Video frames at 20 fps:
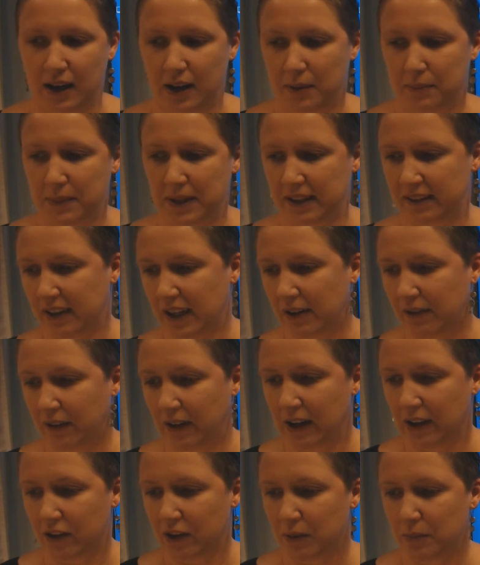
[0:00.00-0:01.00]
meets every
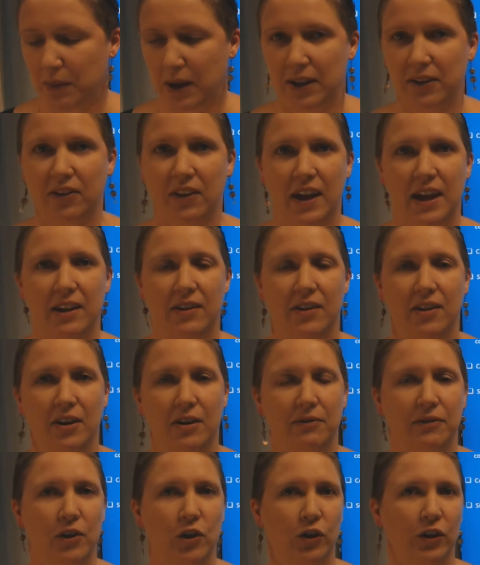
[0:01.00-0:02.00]
other month, and their
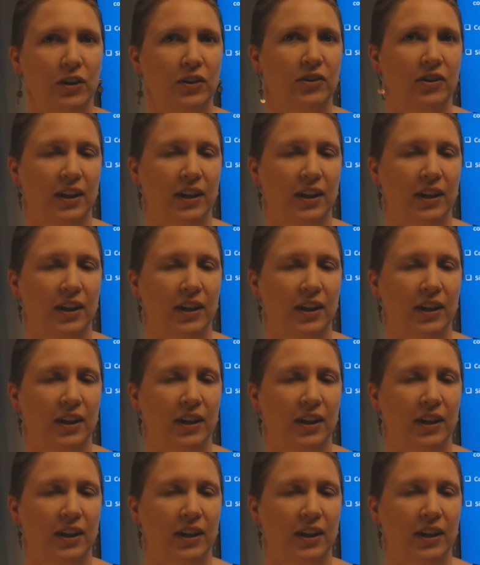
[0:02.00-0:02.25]
focus